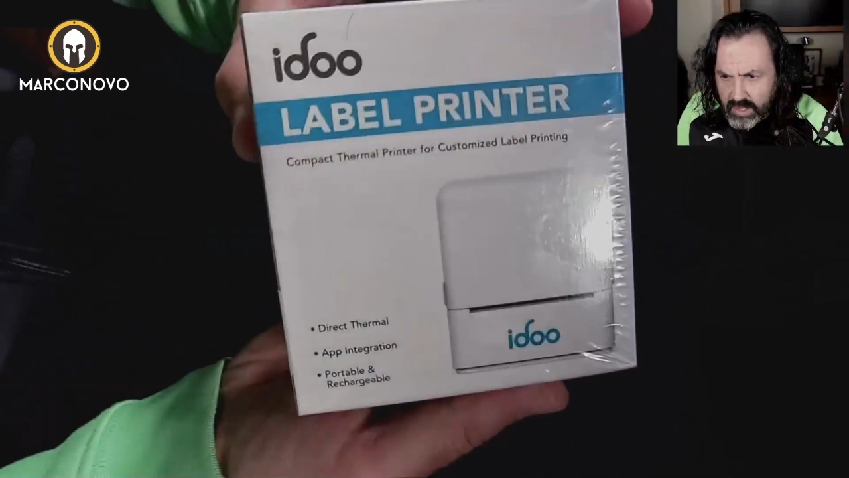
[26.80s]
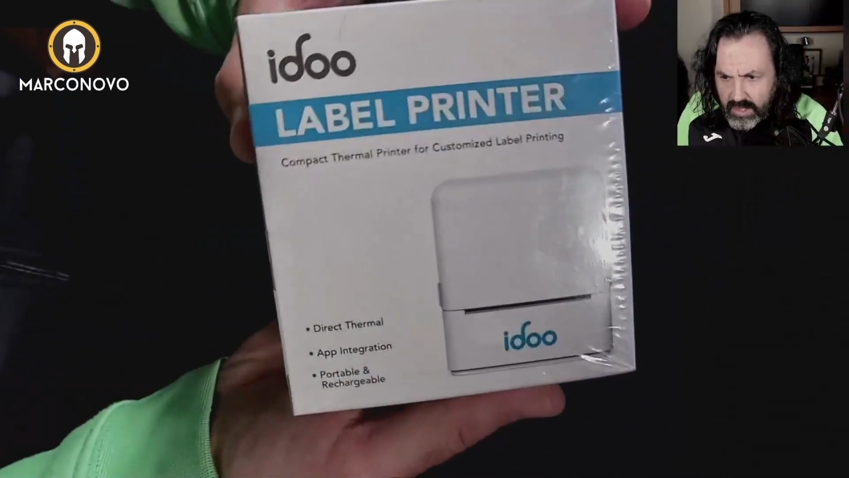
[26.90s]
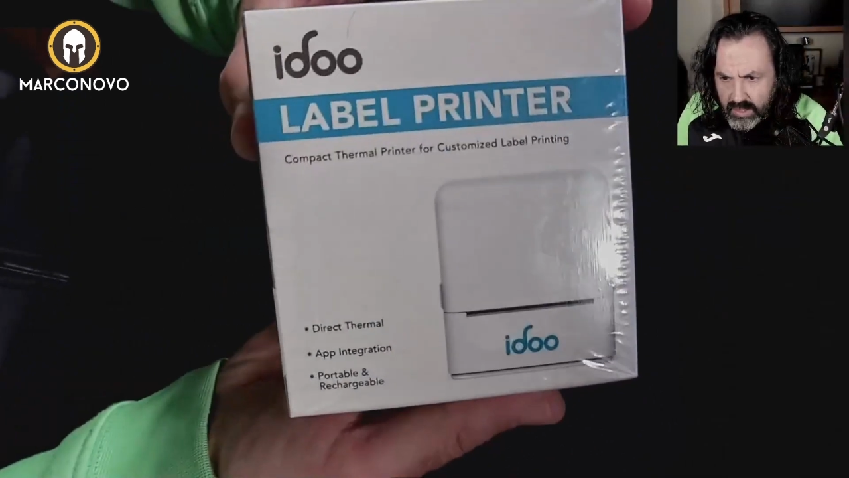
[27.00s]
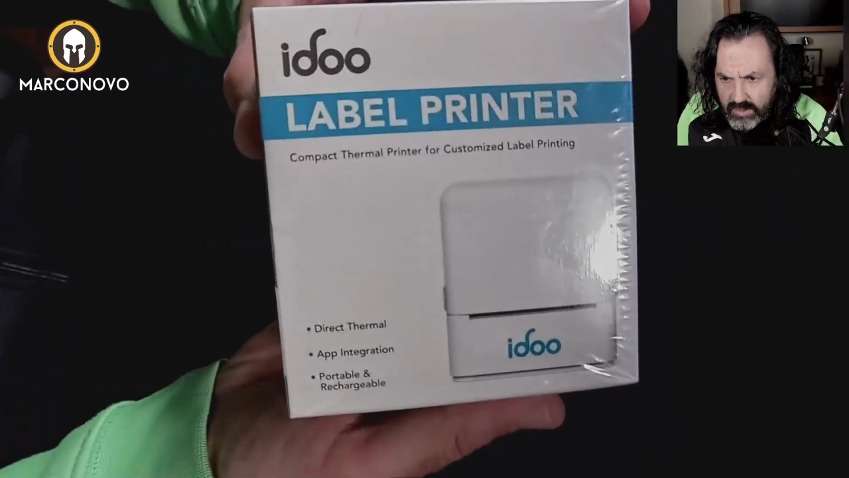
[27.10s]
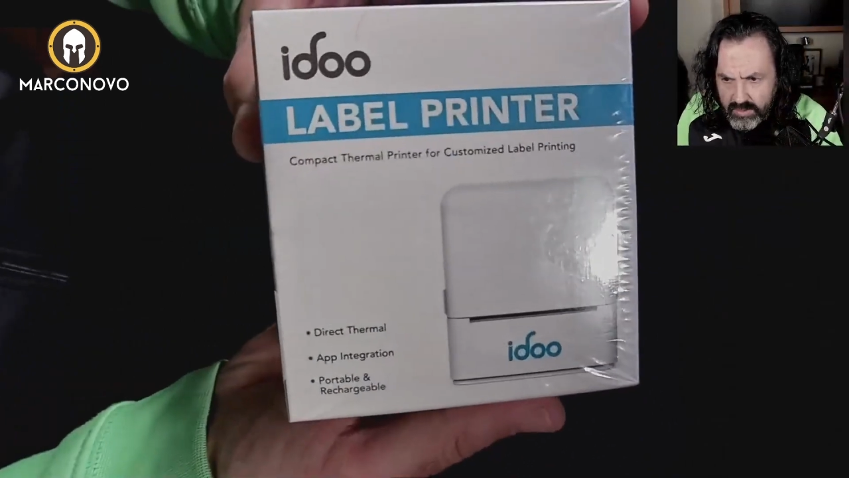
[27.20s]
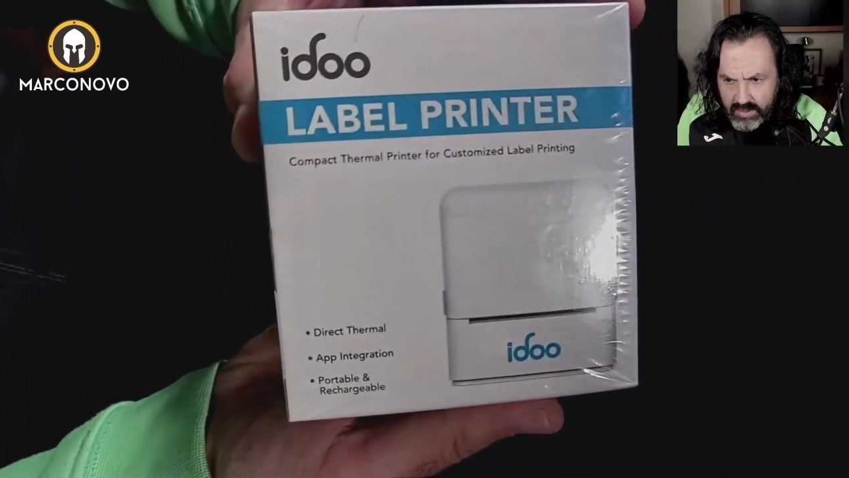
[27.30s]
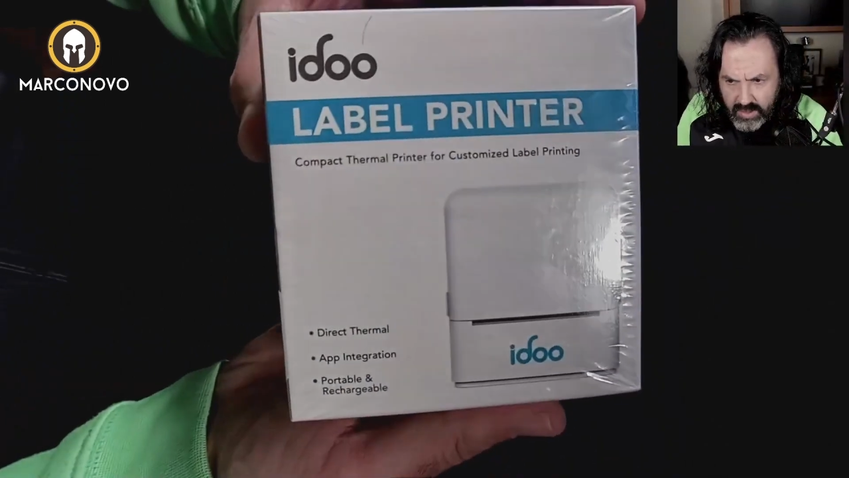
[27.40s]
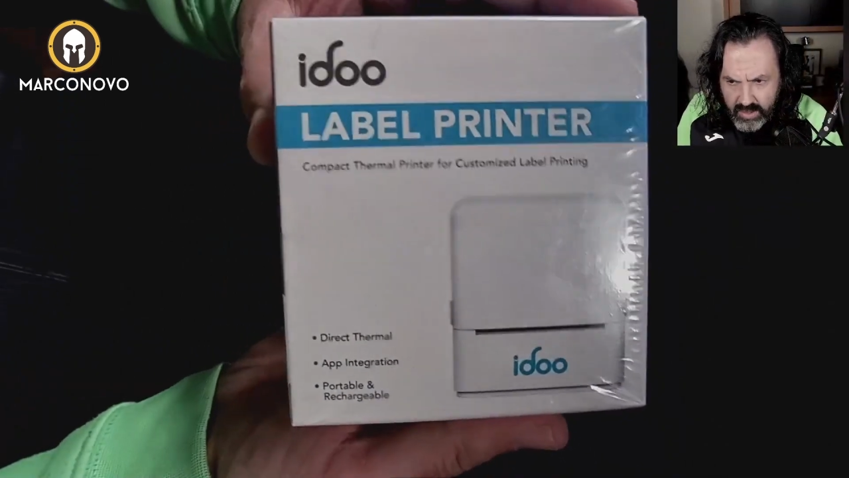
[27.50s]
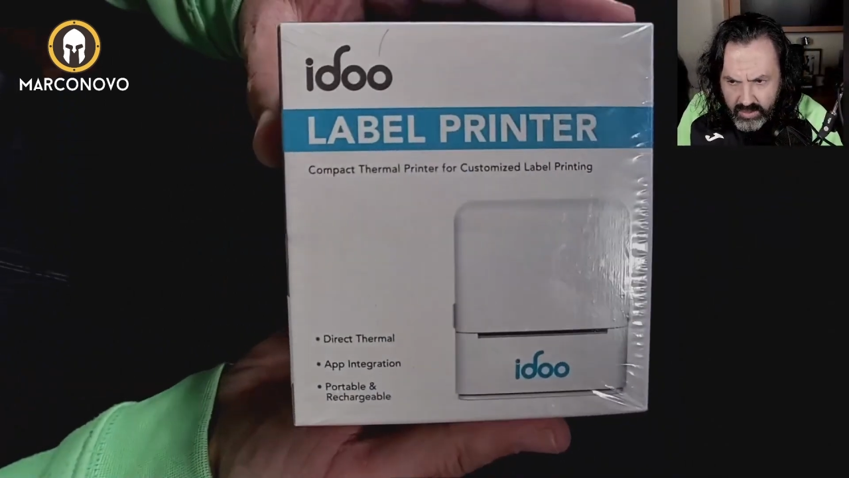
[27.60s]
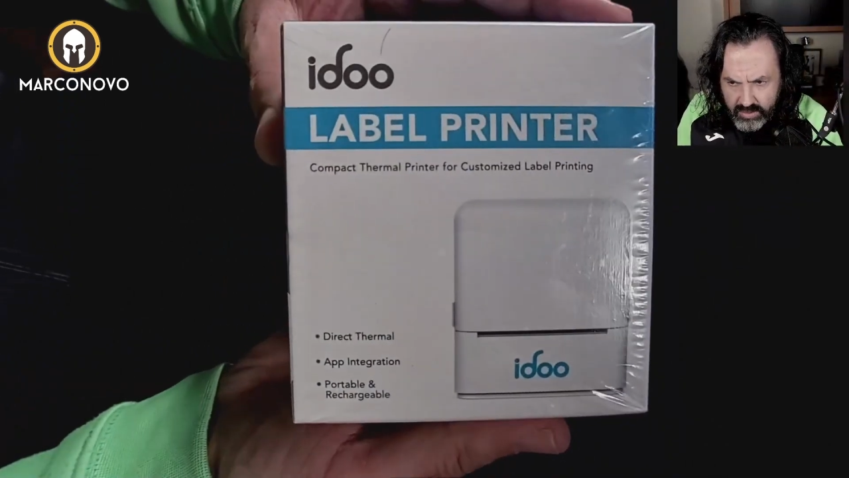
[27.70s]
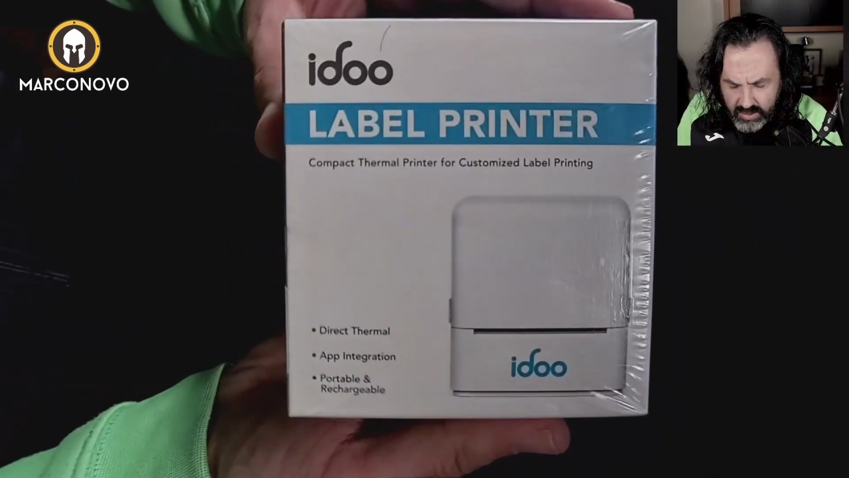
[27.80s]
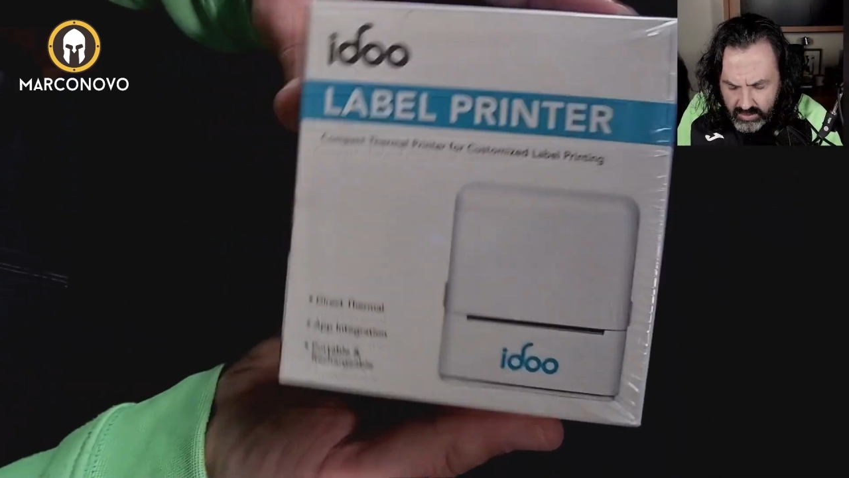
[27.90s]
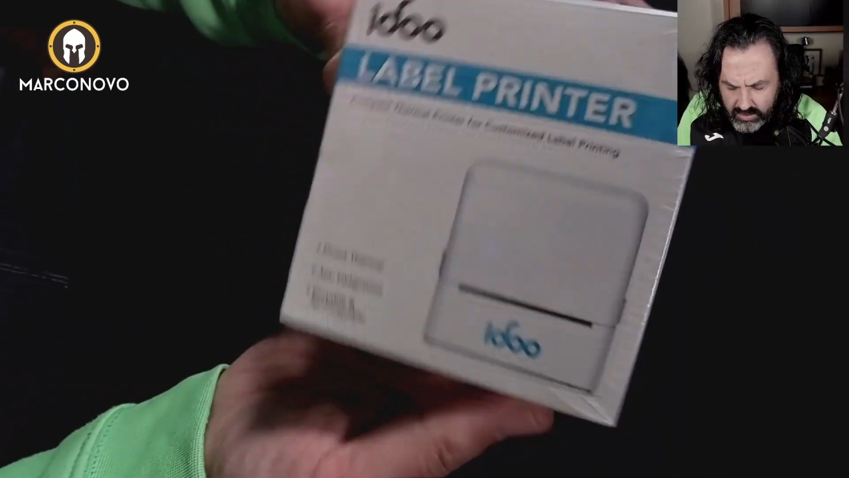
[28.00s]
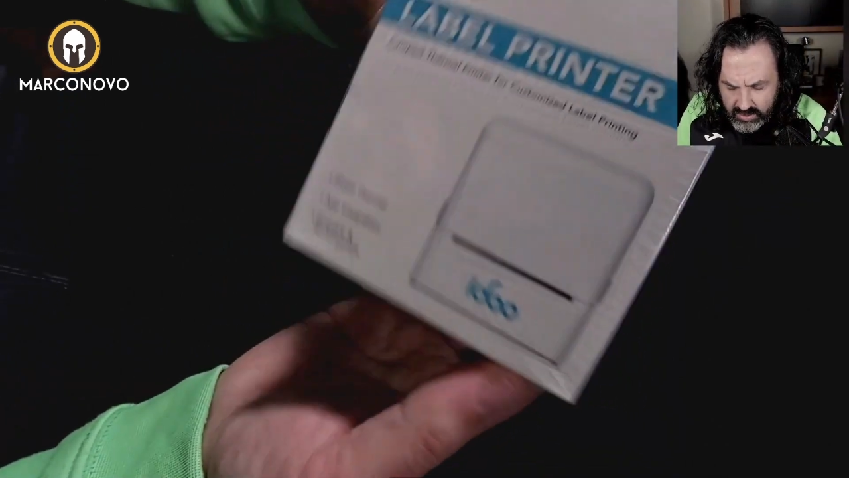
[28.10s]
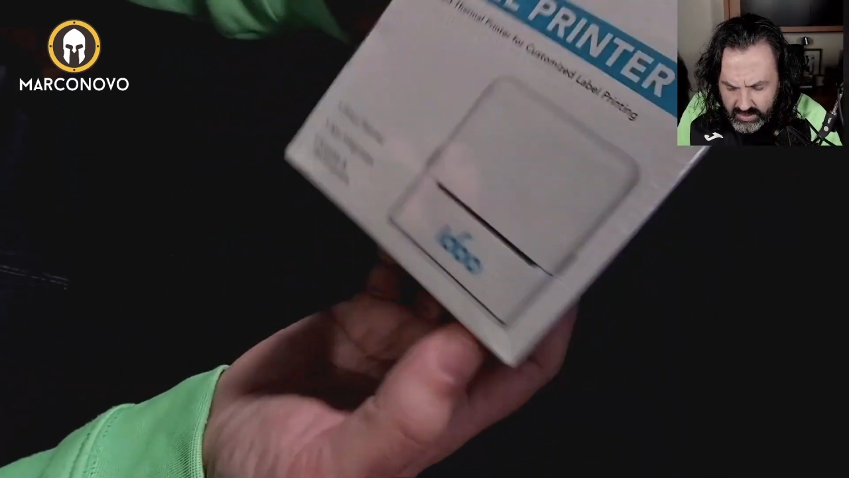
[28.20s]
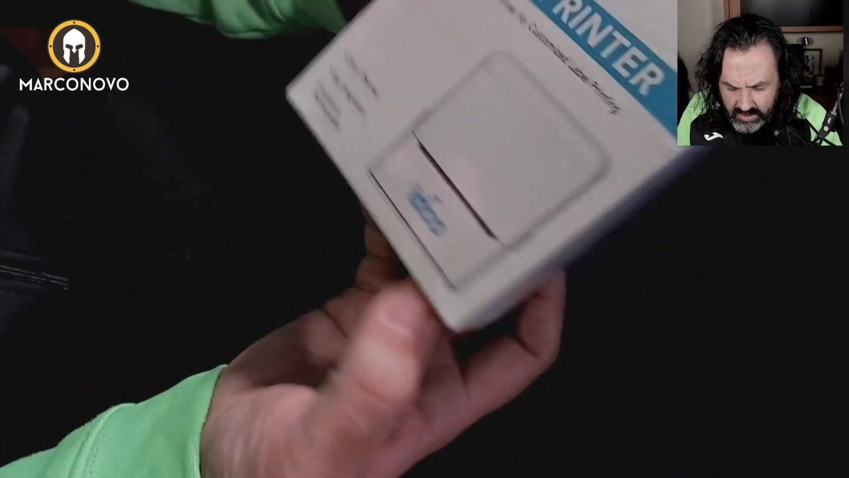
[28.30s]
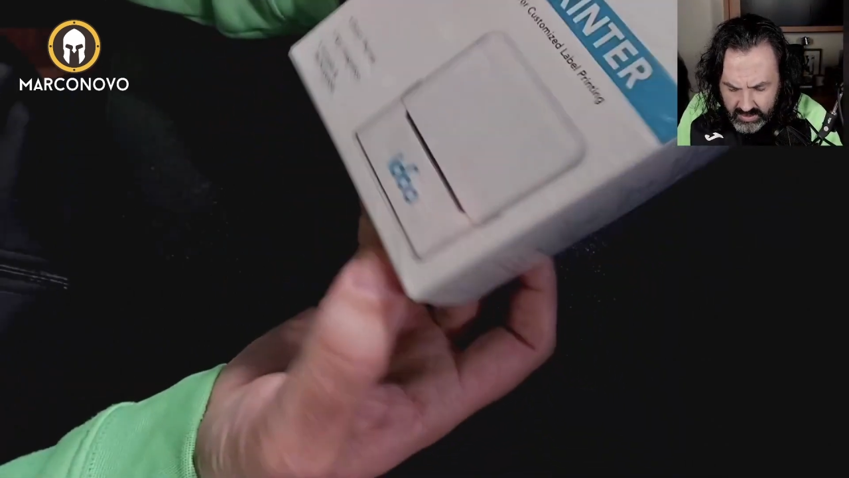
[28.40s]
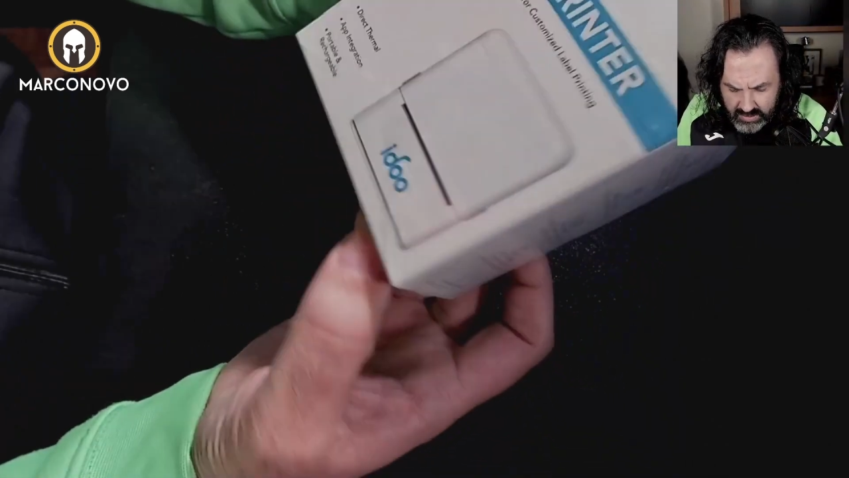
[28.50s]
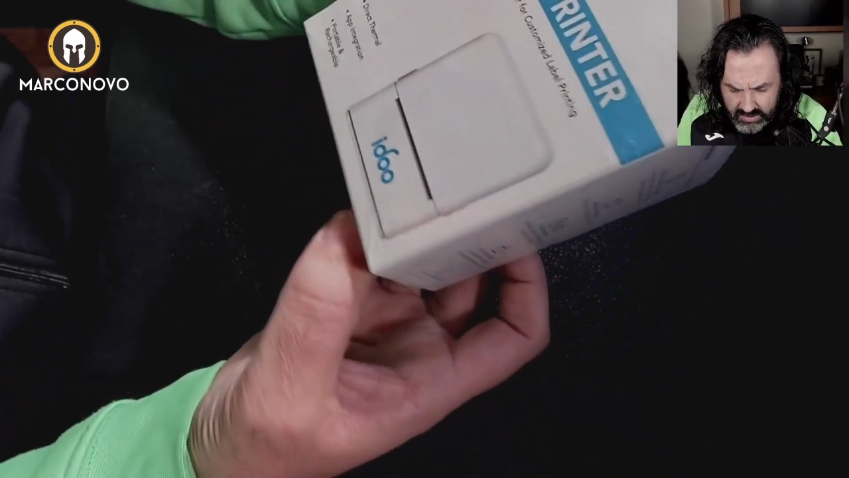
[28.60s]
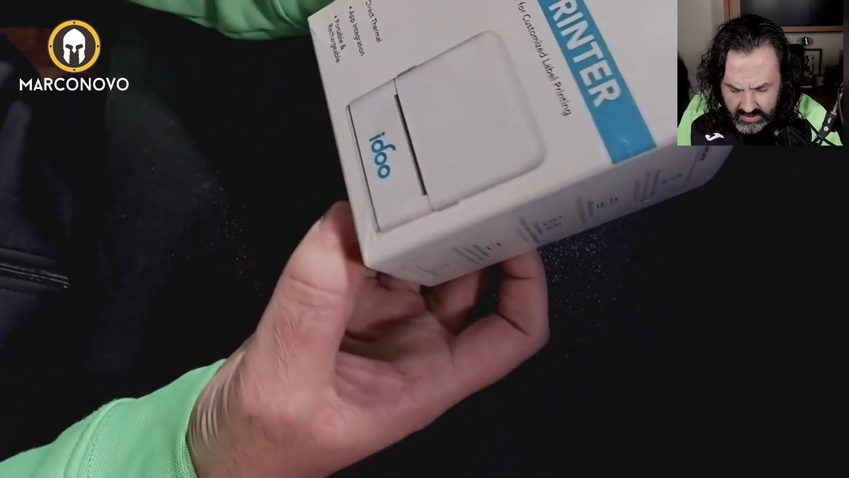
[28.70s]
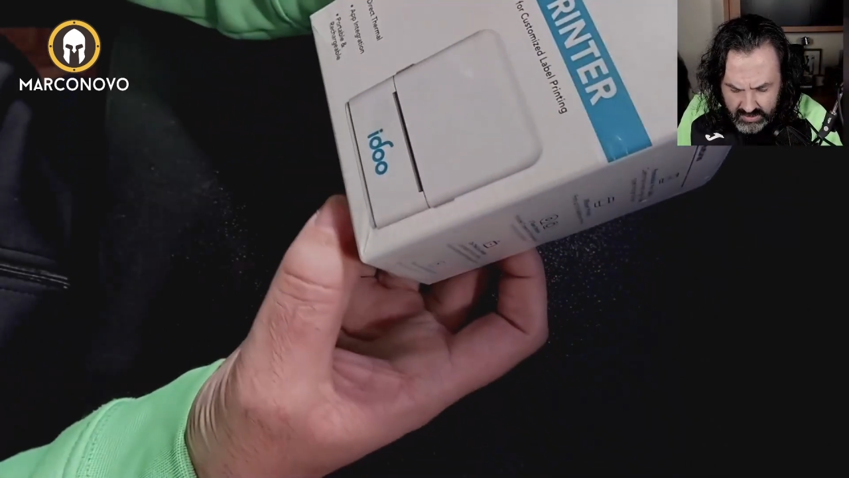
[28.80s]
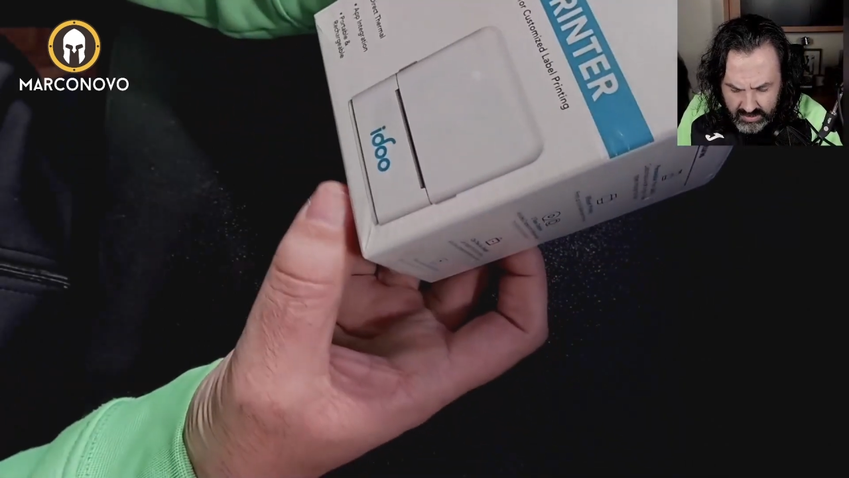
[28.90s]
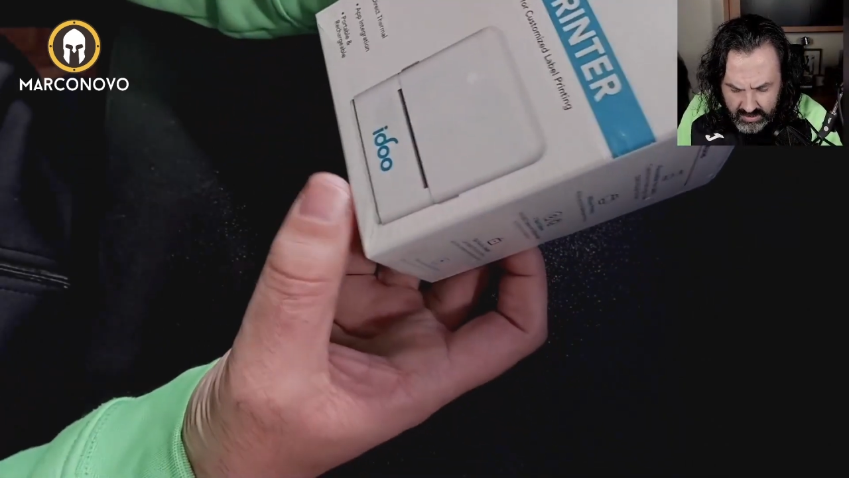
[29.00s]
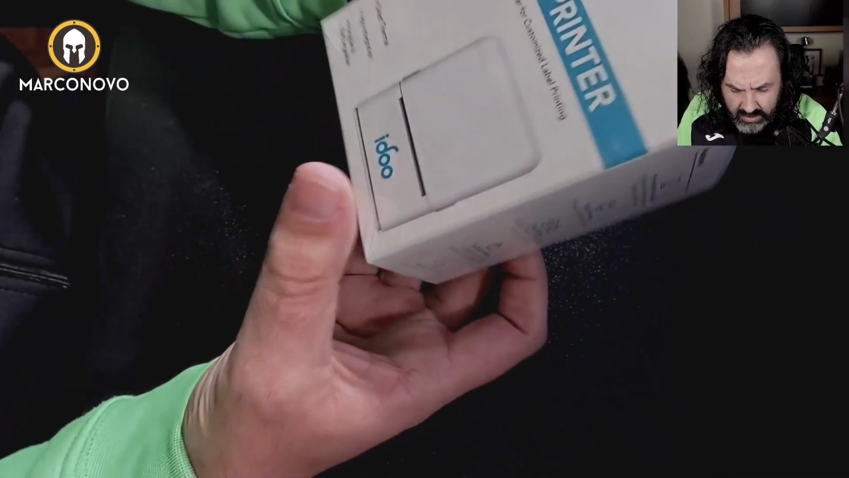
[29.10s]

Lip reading: Look how cute it is.